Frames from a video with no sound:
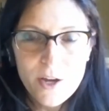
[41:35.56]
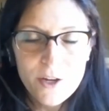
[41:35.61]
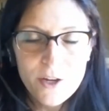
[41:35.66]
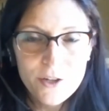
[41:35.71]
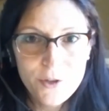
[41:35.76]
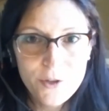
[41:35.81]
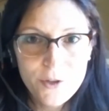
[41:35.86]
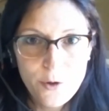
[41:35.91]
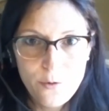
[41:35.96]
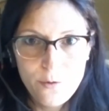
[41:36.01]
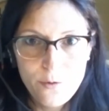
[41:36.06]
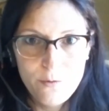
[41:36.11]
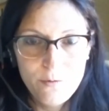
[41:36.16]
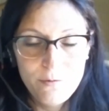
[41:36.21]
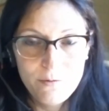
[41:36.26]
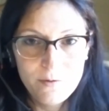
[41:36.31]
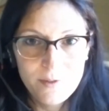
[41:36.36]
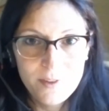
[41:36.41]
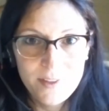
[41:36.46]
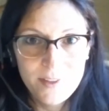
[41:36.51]
So
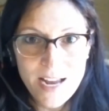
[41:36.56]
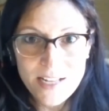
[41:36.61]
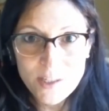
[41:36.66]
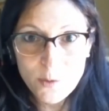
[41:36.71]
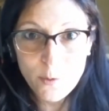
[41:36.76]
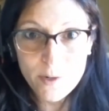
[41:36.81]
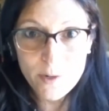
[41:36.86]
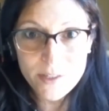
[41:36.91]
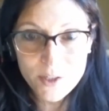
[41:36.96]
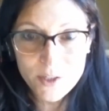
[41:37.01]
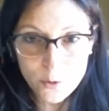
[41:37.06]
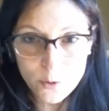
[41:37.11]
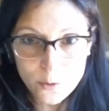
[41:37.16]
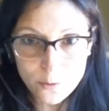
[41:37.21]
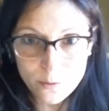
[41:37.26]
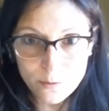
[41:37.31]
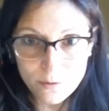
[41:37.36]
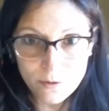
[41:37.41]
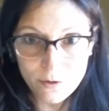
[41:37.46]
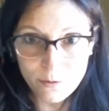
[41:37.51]
that's what's
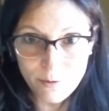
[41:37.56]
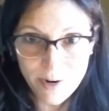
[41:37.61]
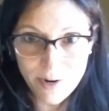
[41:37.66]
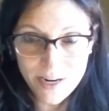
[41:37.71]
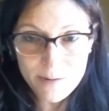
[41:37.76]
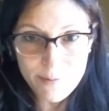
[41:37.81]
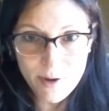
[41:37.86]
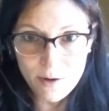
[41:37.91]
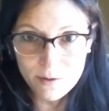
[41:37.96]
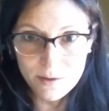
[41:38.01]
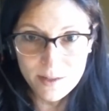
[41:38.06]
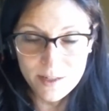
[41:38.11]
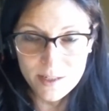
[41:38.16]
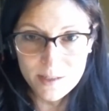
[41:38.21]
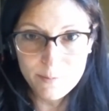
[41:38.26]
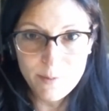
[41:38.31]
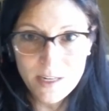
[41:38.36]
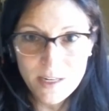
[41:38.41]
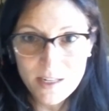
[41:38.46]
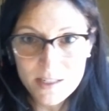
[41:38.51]
so great about this,
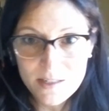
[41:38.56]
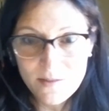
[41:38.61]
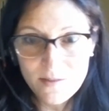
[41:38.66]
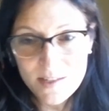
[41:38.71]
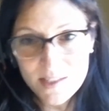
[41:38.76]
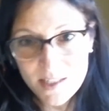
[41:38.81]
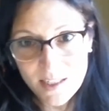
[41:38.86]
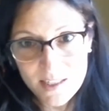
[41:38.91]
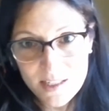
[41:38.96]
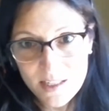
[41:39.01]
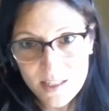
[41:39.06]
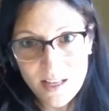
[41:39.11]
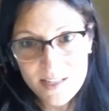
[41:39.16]
because of the 6